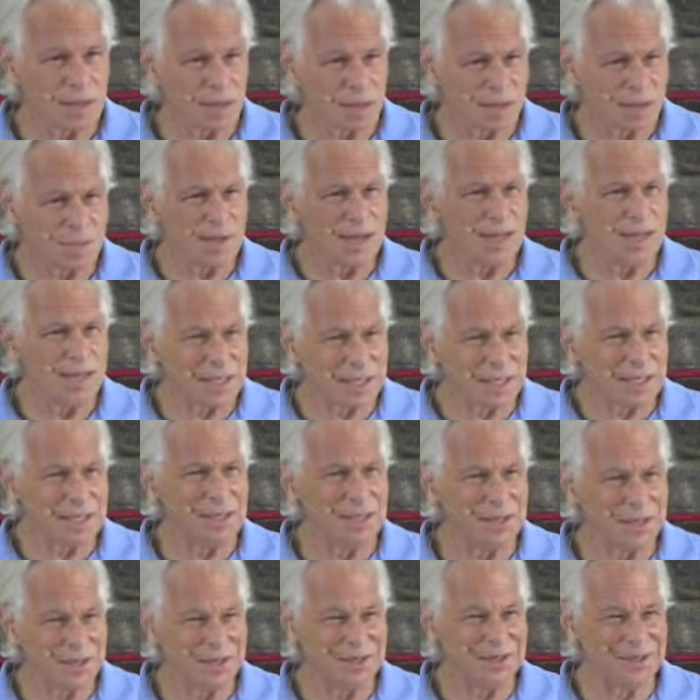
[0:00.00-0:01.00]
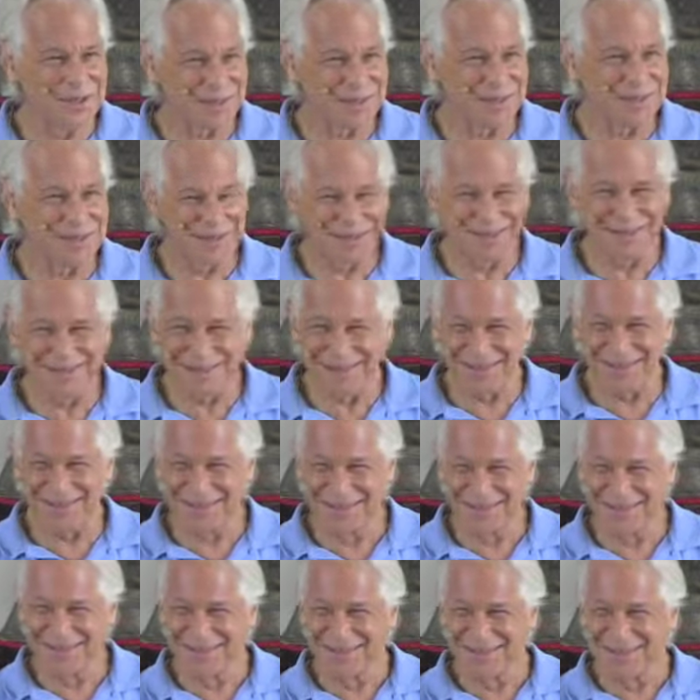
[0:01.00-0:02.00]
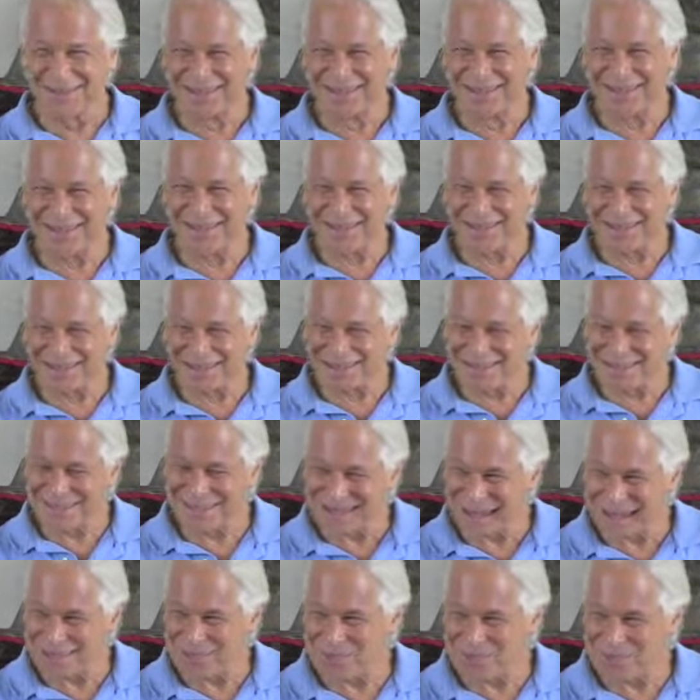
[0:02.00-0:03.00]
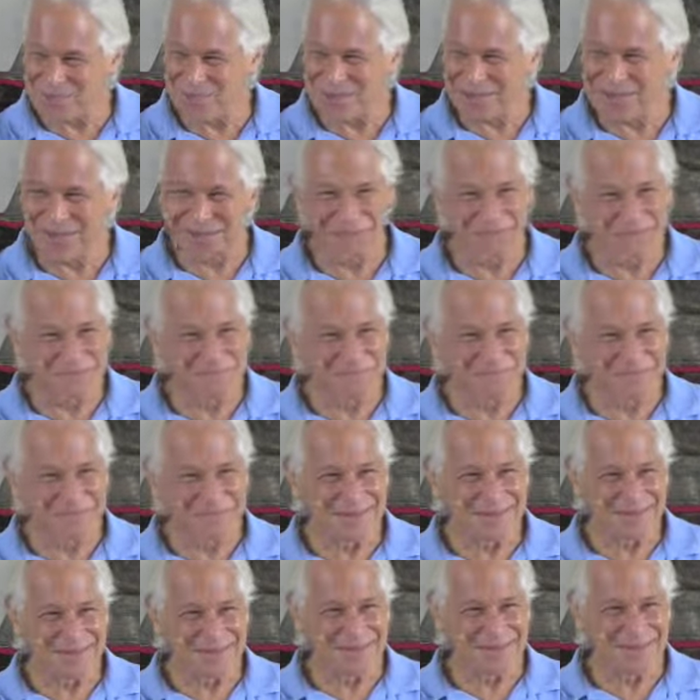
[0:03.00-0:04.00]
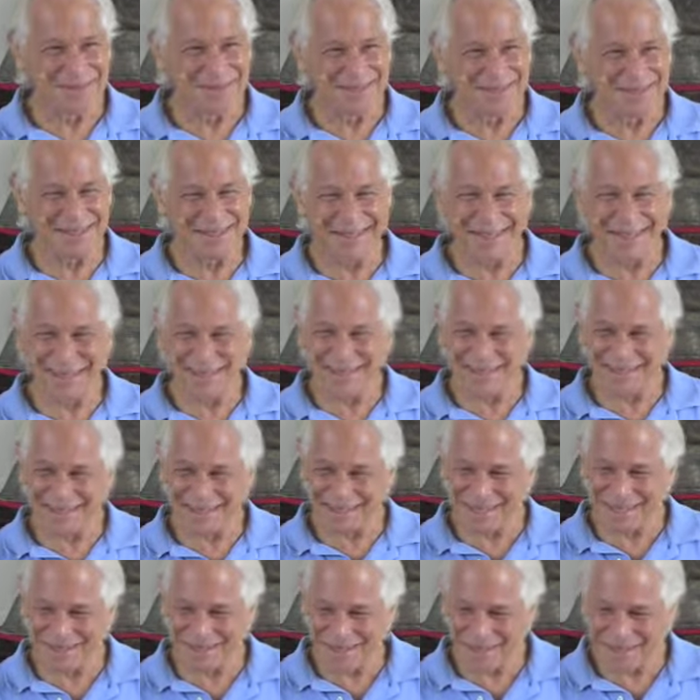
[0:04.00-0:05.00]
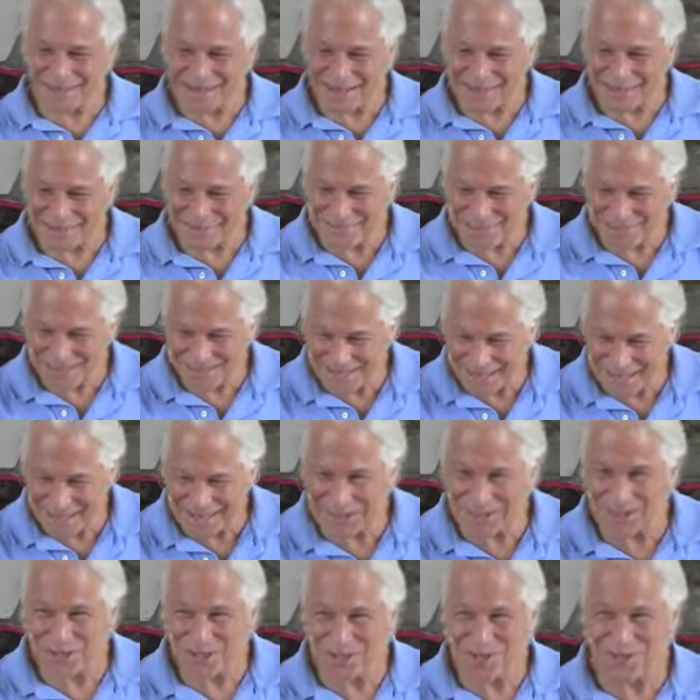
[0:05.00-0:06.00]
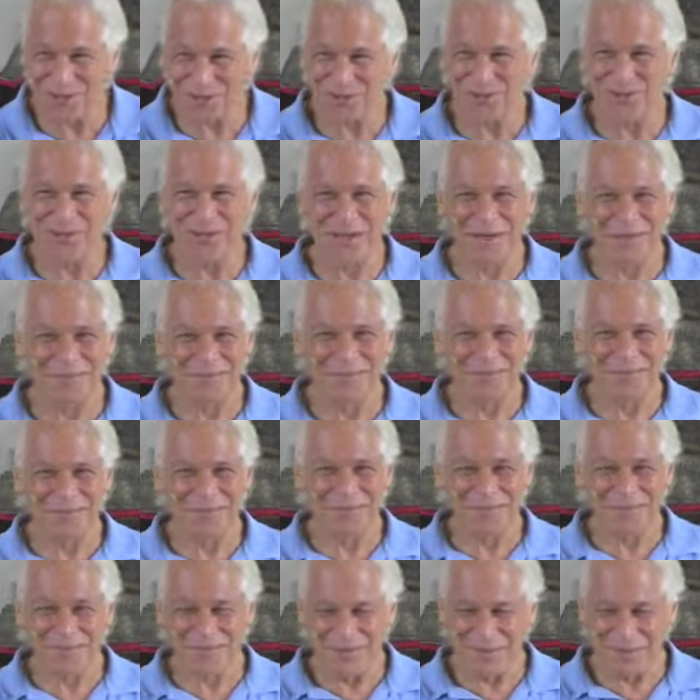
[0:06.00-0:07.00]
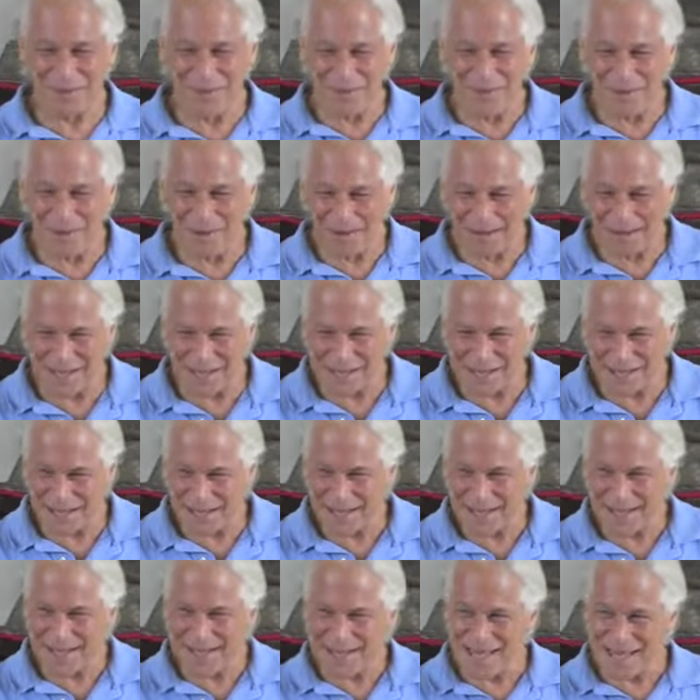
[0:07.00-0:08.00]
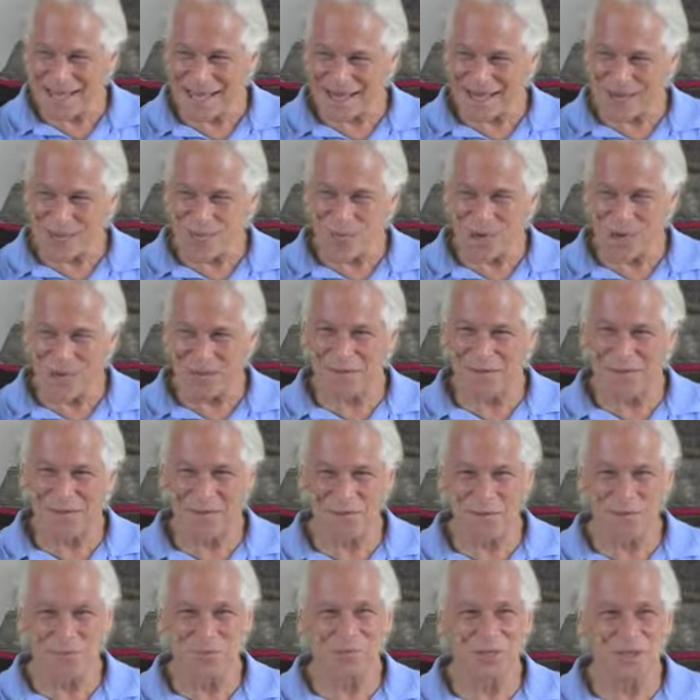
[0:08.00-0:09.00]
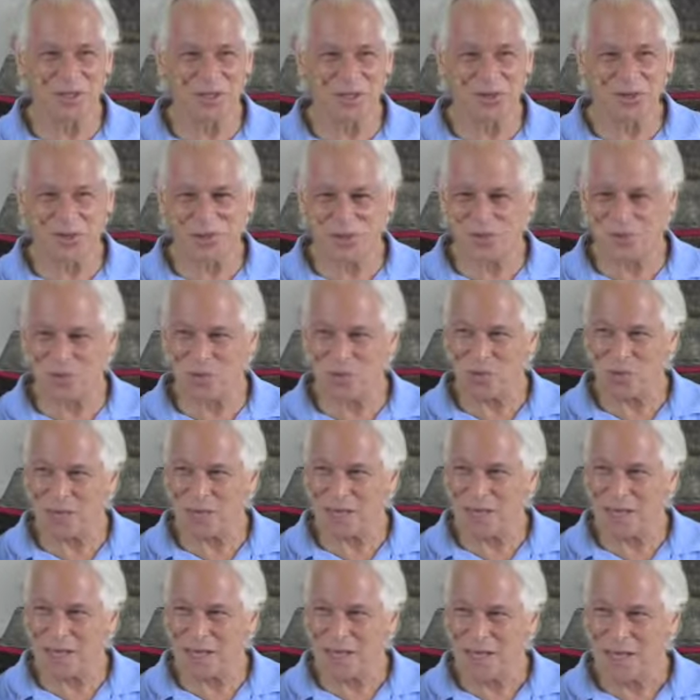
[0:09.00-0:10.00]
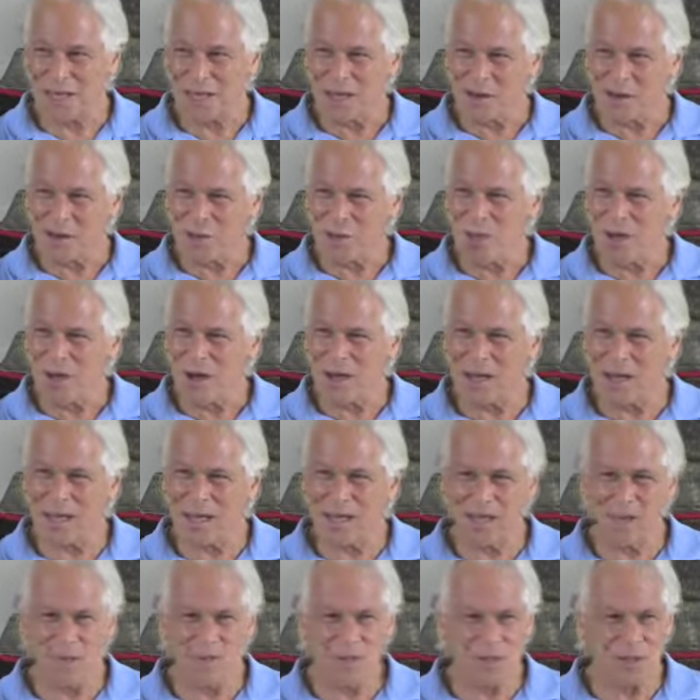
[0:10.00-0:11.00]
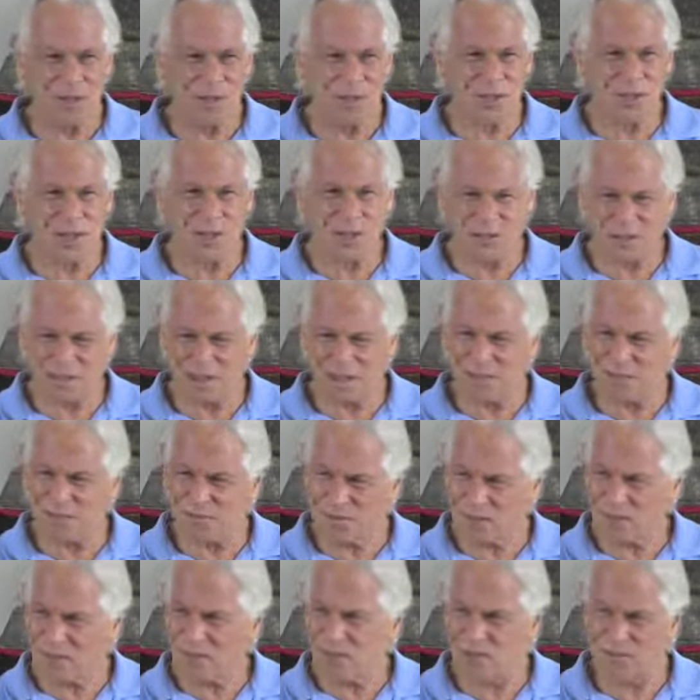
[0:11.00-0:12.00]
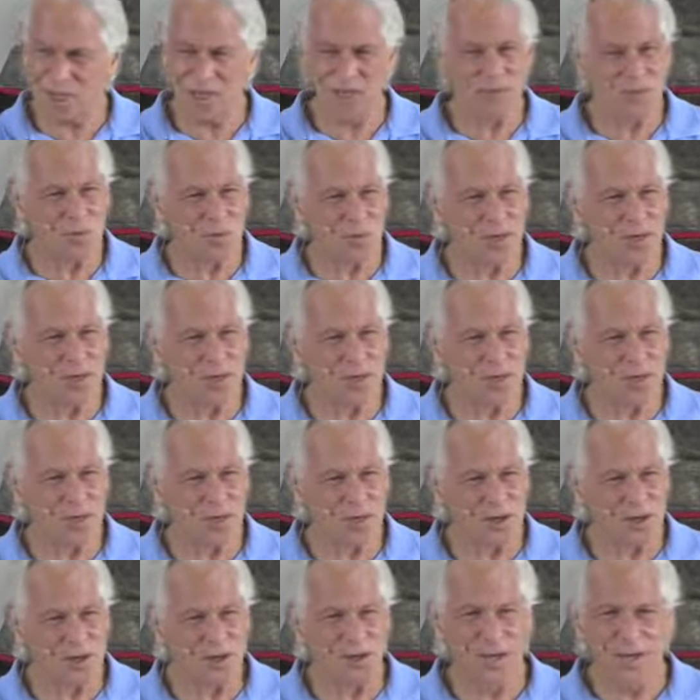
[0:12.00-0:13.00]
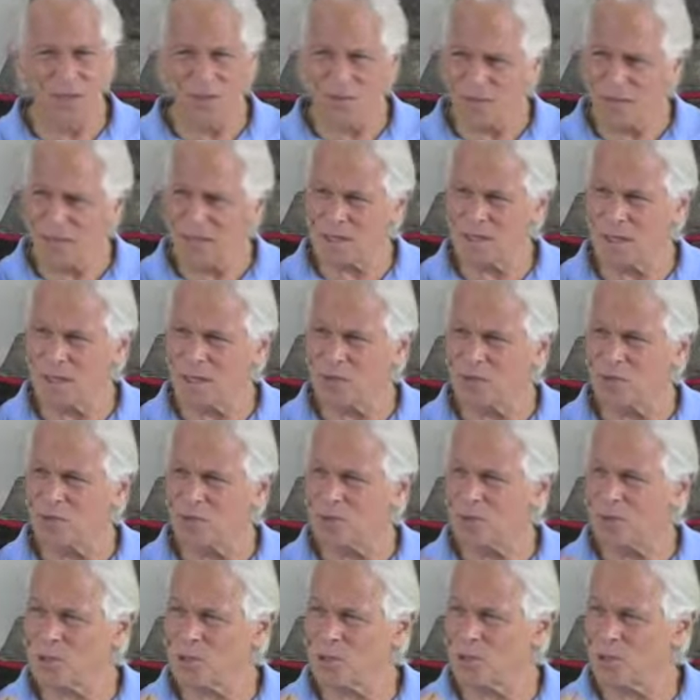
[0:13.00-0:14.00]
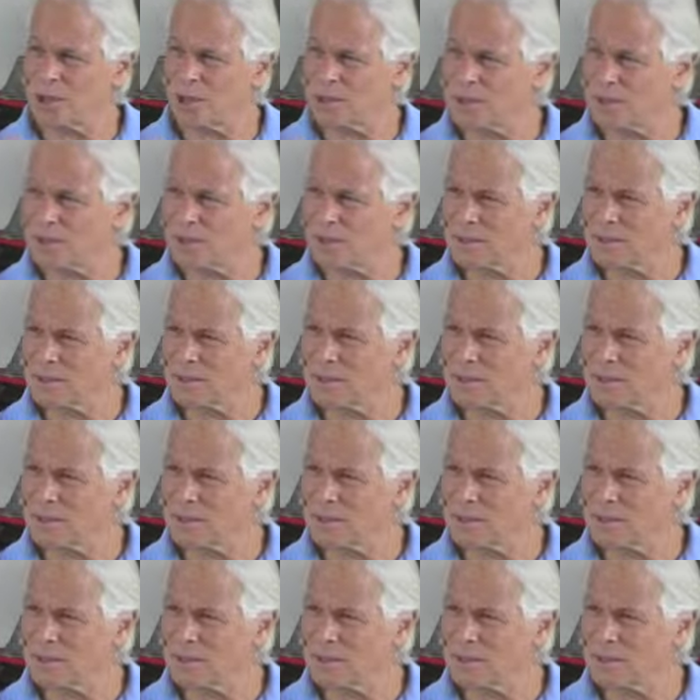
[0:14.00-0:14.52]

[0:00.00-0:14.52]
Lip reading: I am heightening the attachment. You see, you can't see it, but I am attaching to them. They're mine, and I want them to be a certain way. Why? Because I think if they stay the way they are, then I will be what?